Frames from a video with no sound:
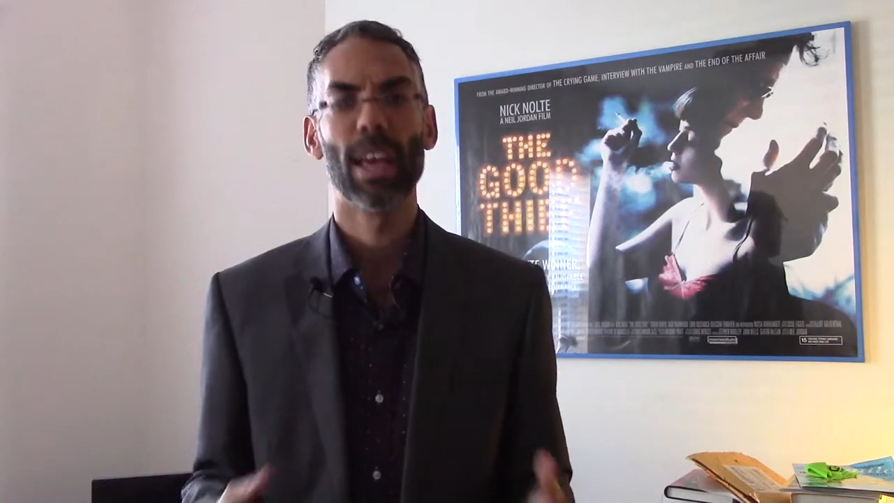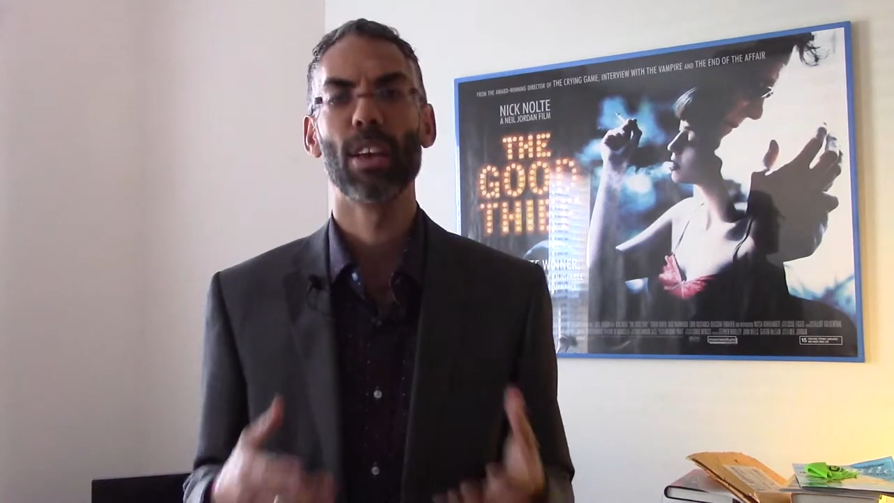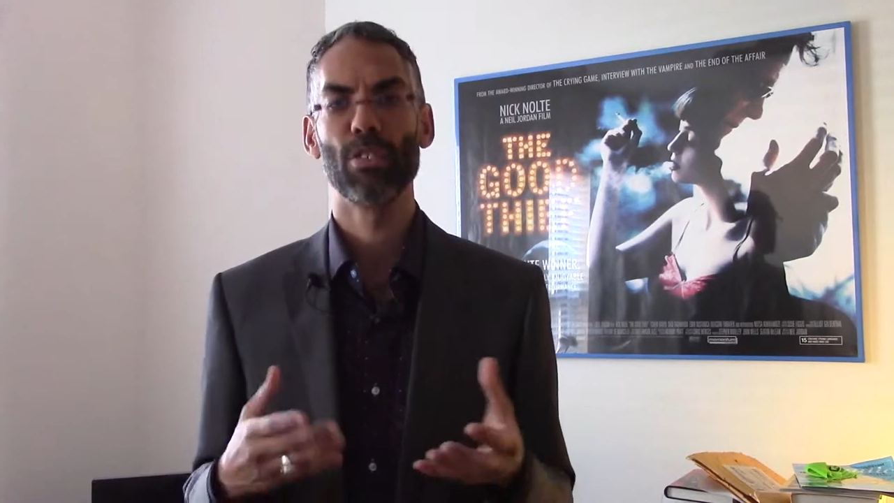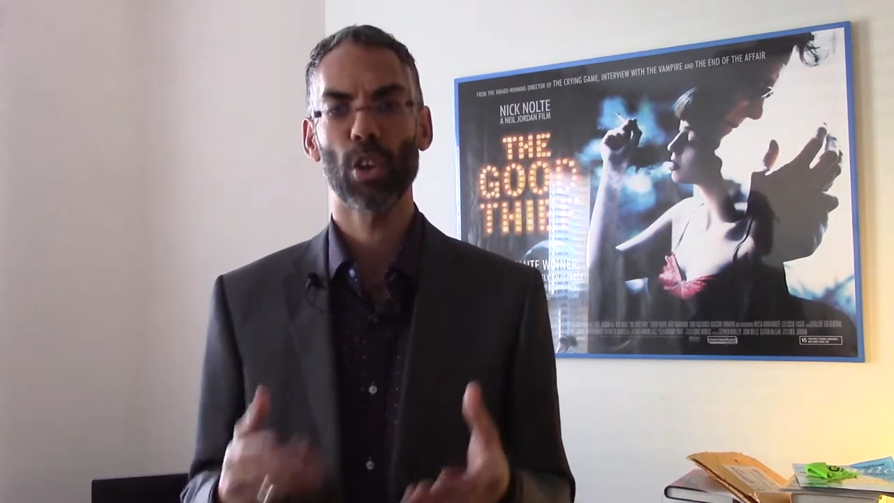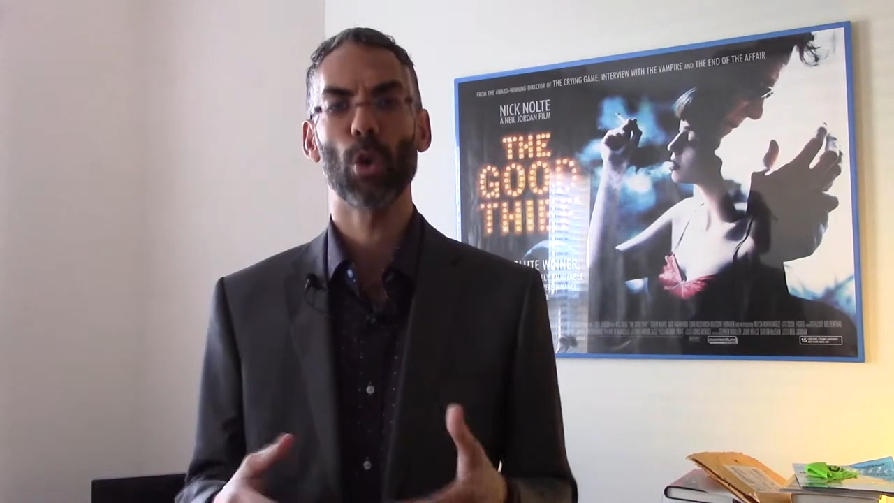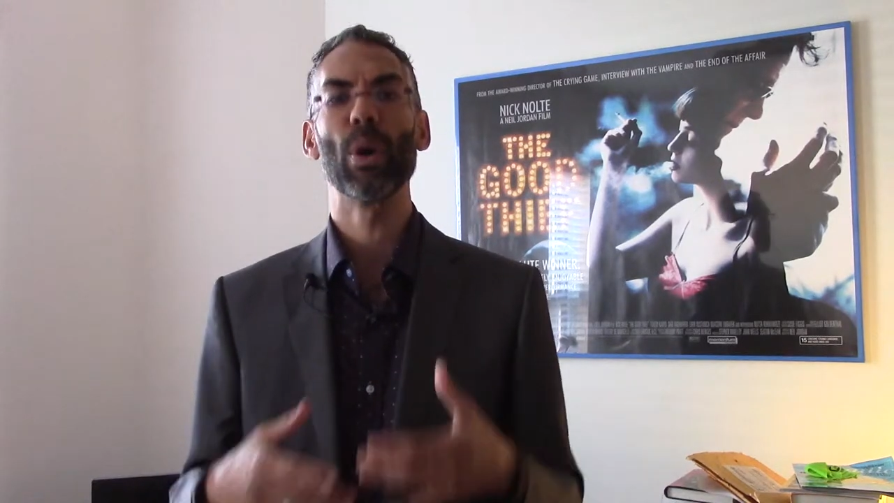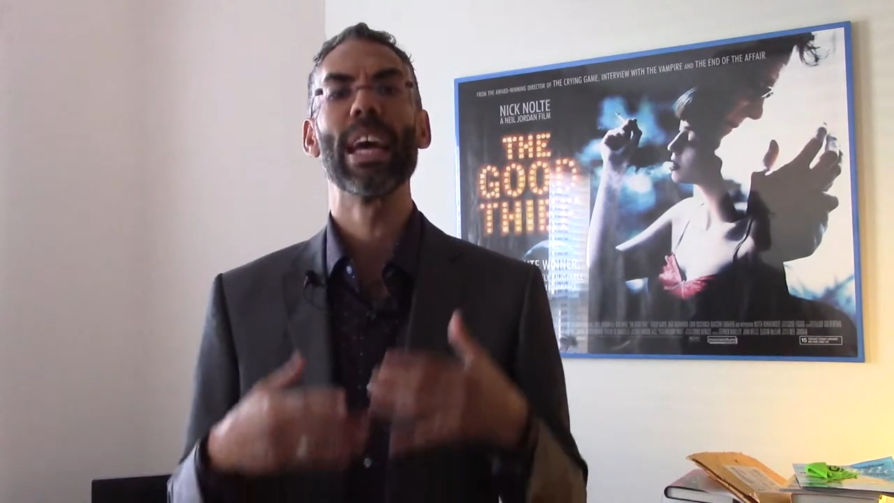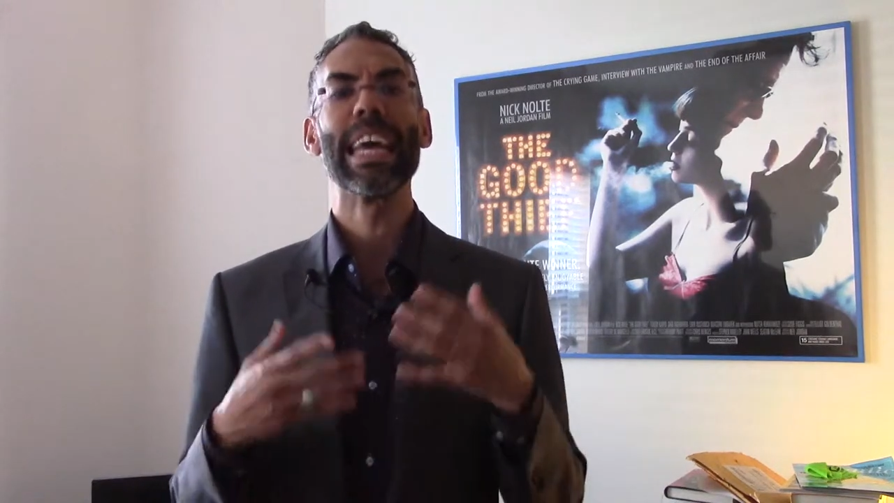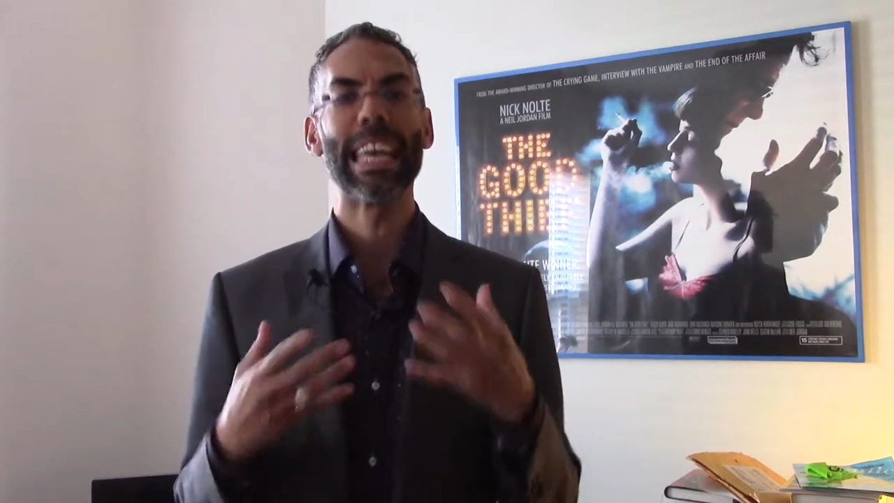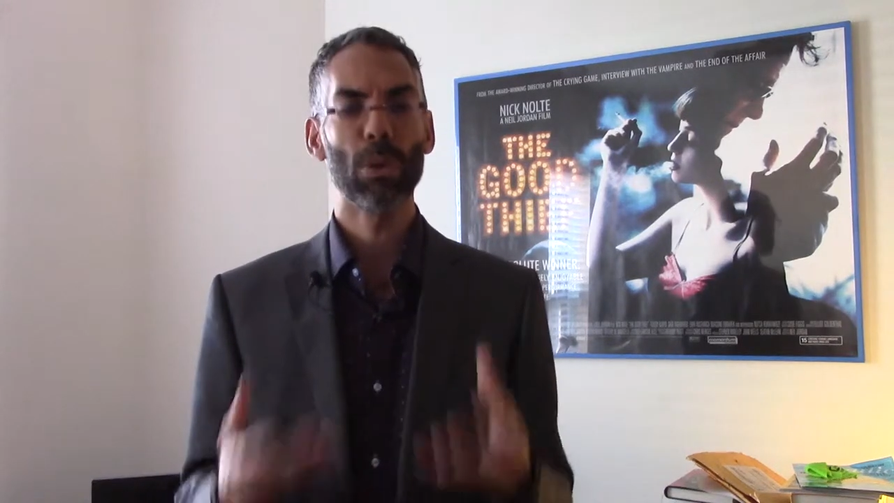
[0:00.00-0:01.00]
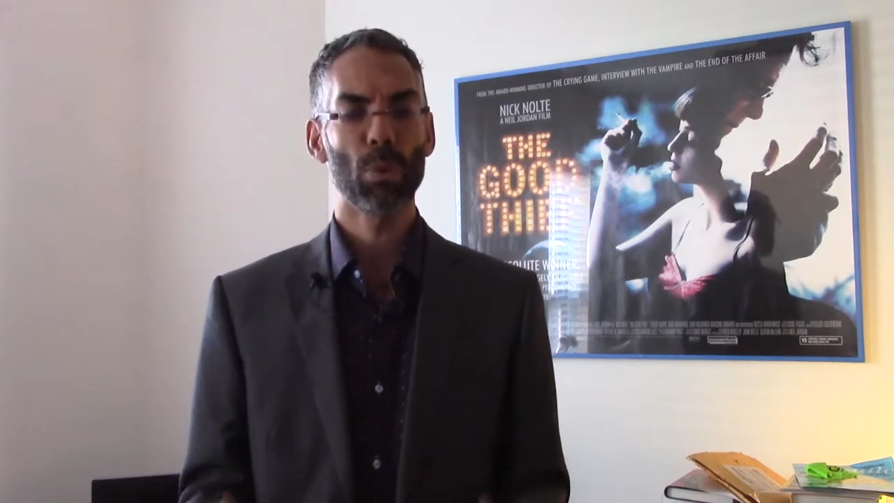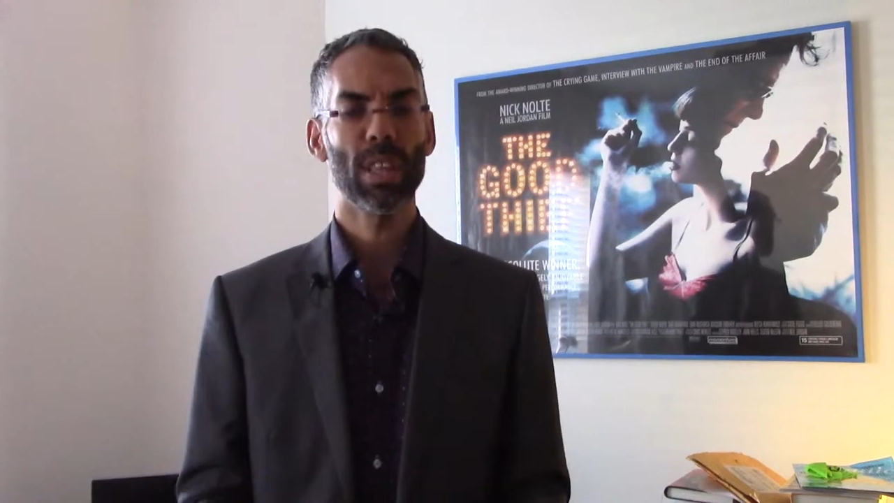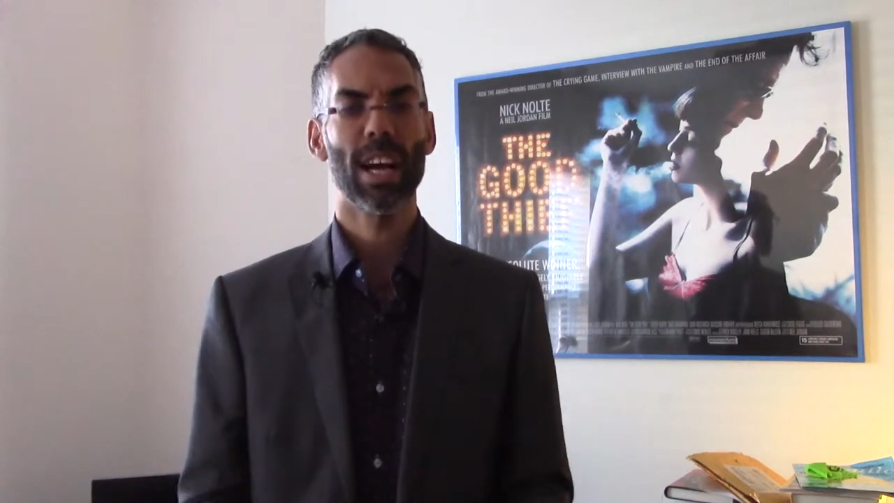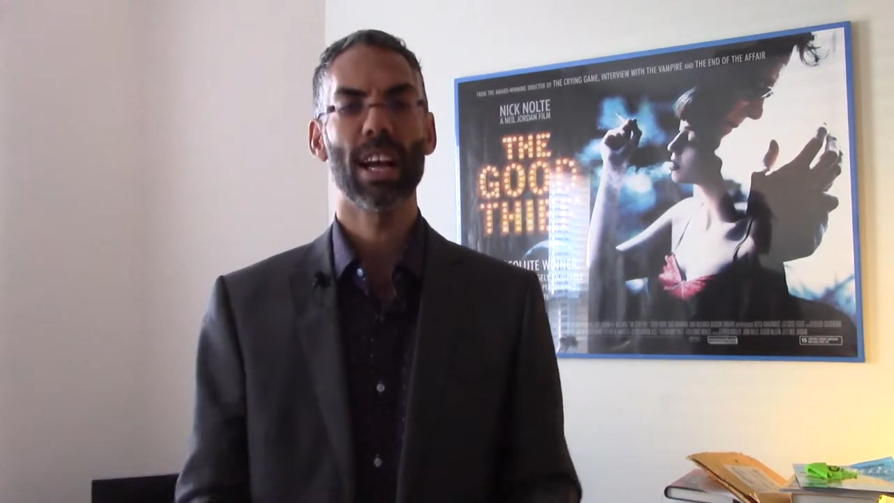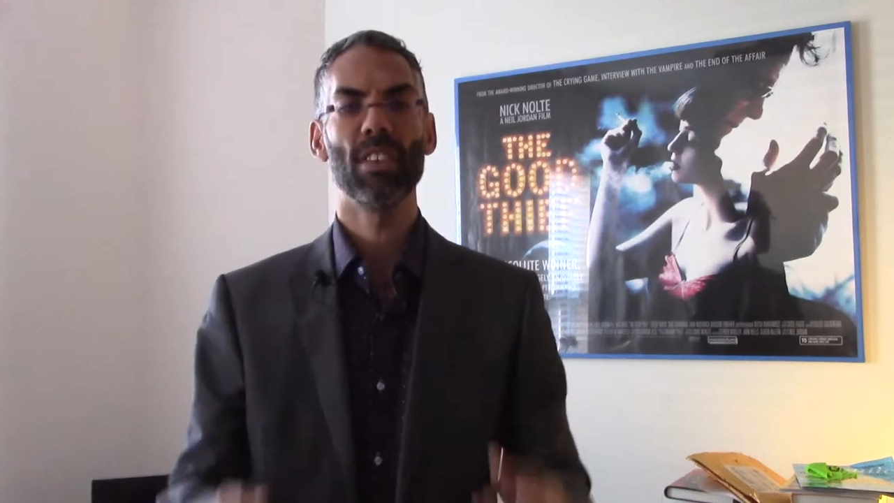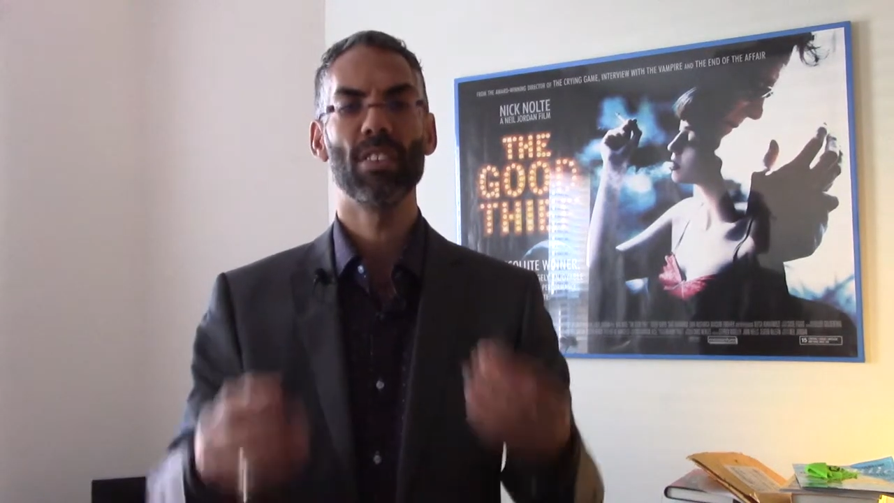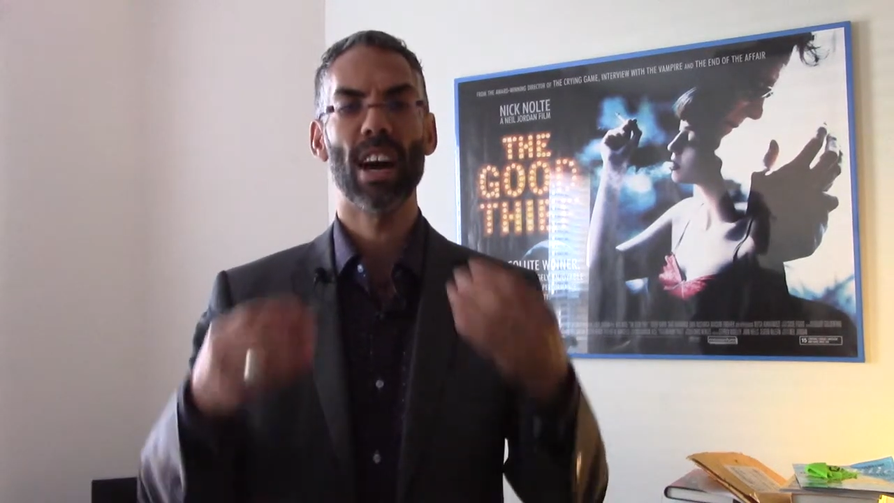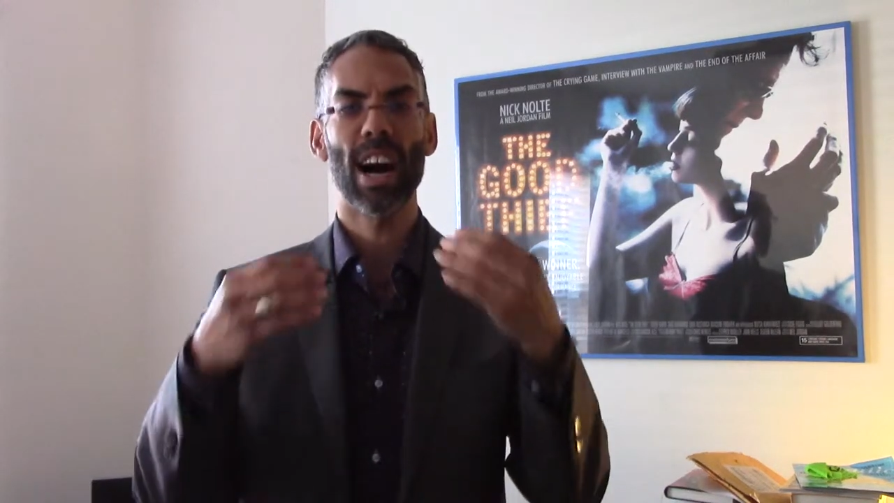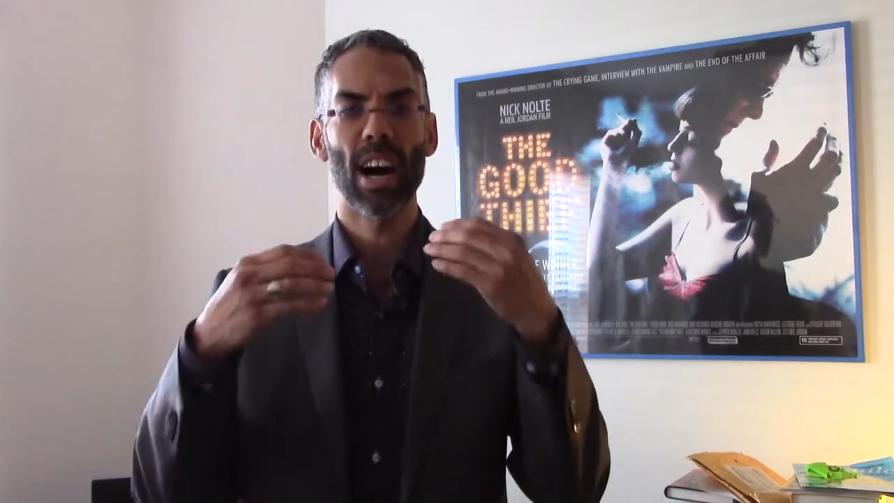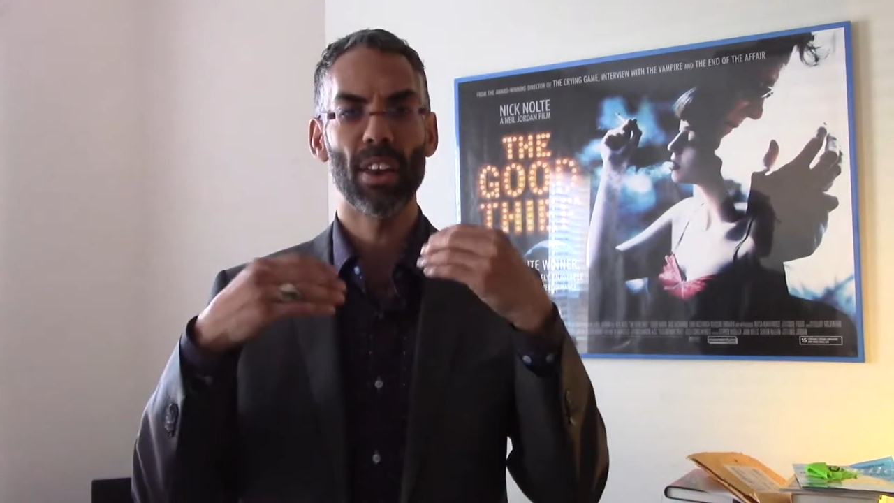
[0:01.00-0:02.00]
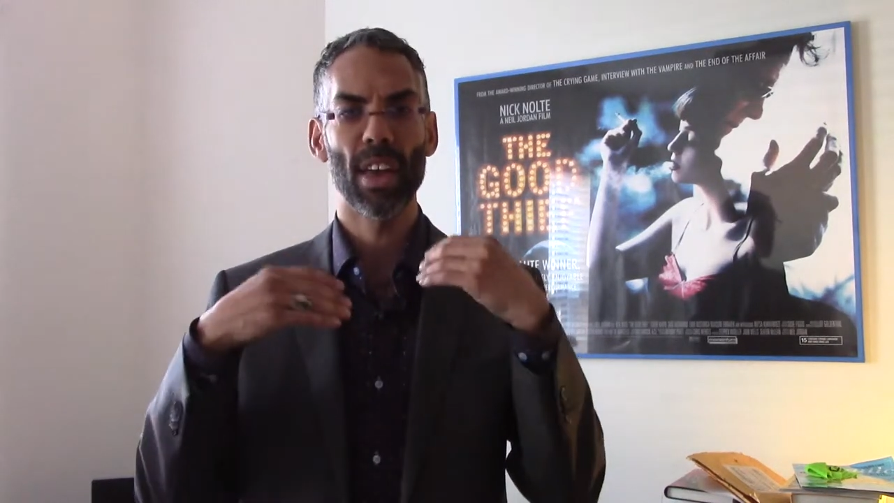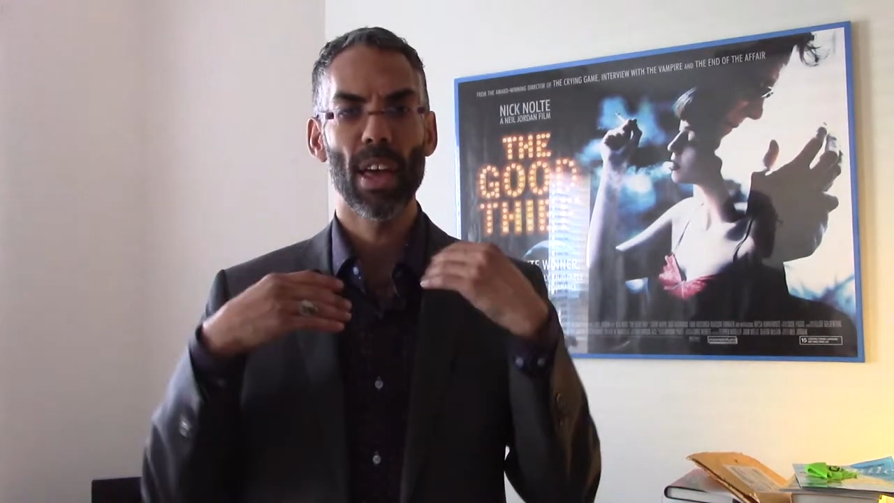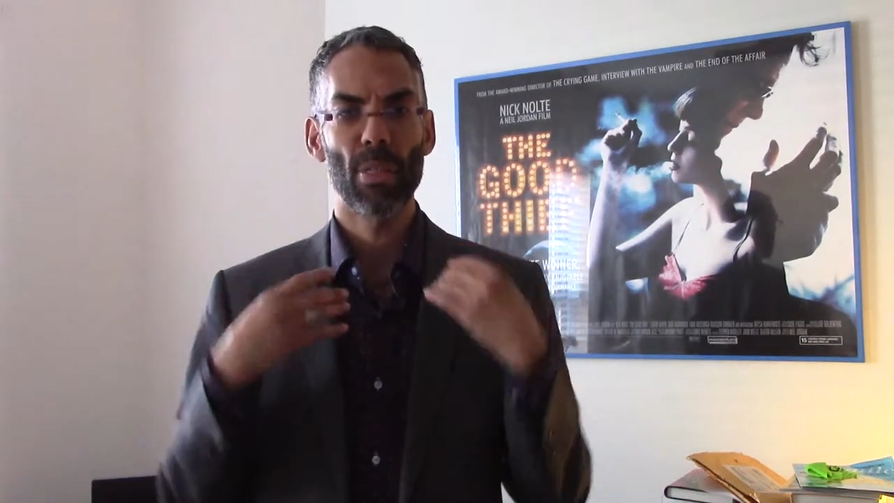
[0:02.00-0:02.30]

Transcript: So he relies on